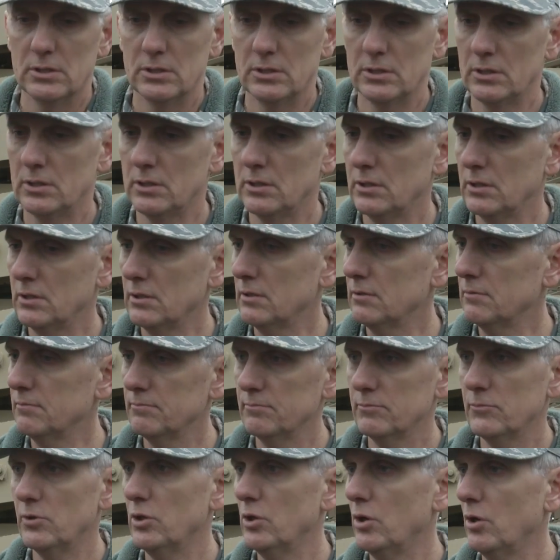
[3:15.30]
uh,
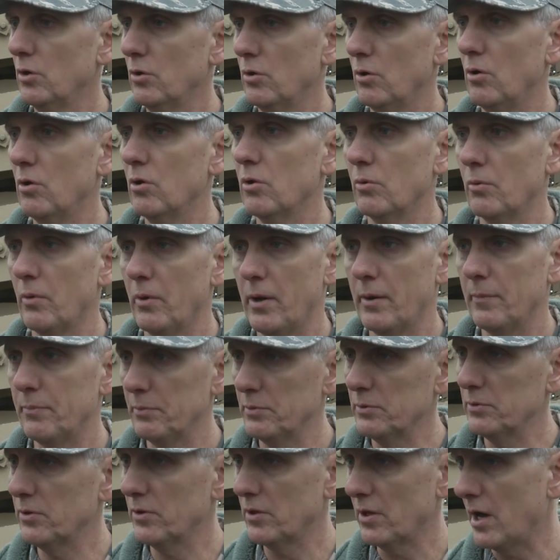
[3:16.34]
you know, all the way up
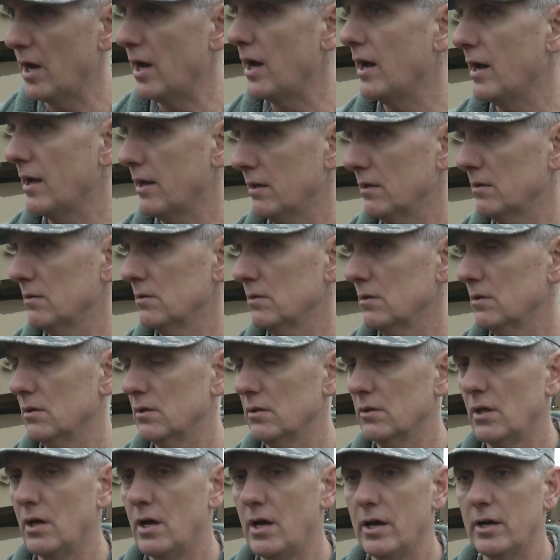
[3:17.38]
into the high,
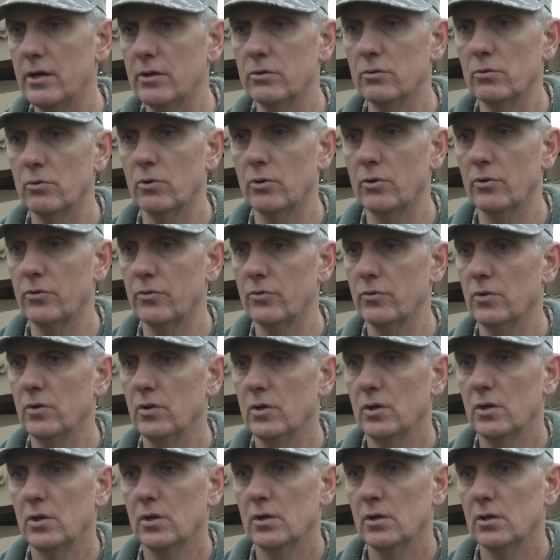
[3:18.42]
uh, the high north,
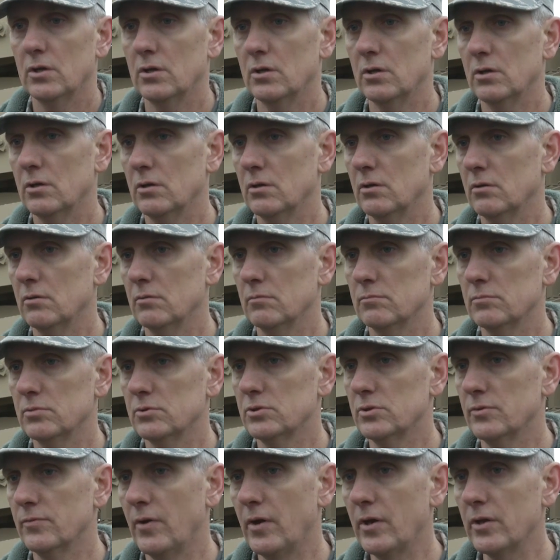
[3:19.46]
uh,
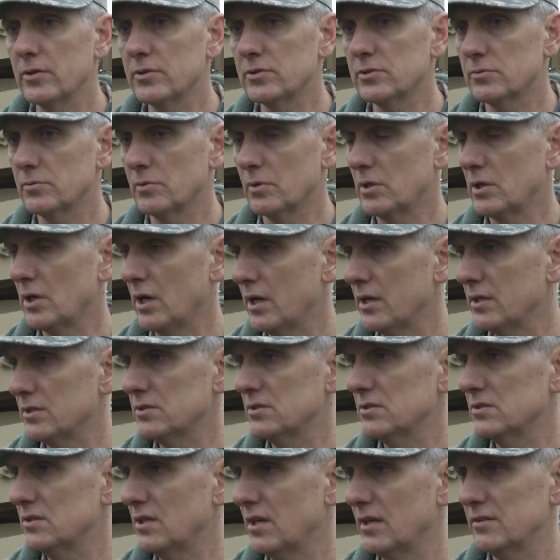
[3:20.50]
surveillance and
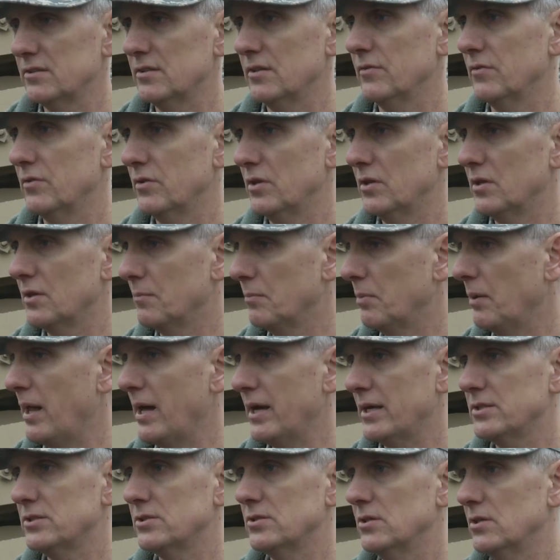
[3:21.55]
reconnaissance activity in the
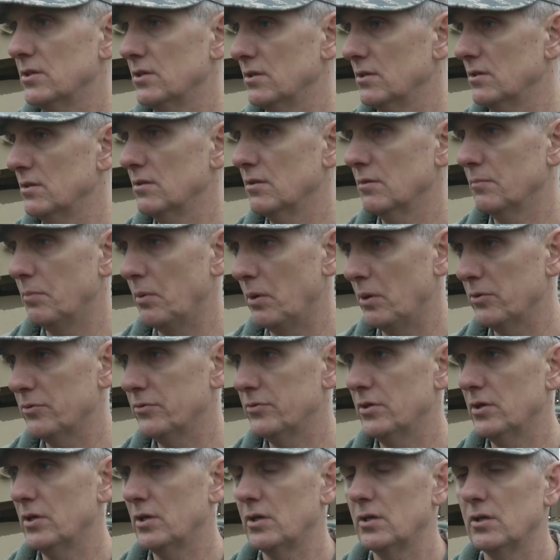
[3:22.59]
Black Sea, the
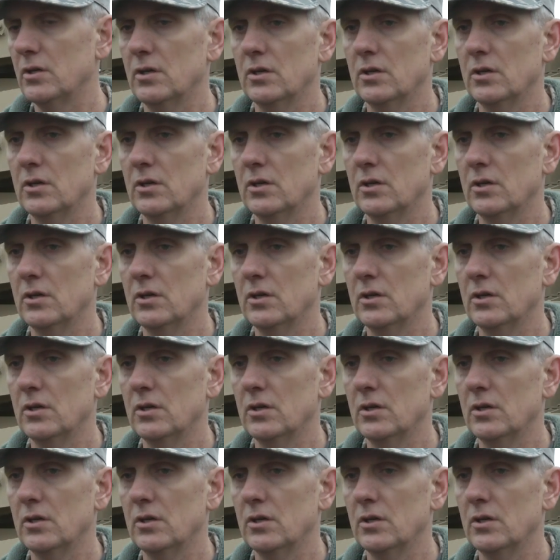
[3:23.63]
Baltic,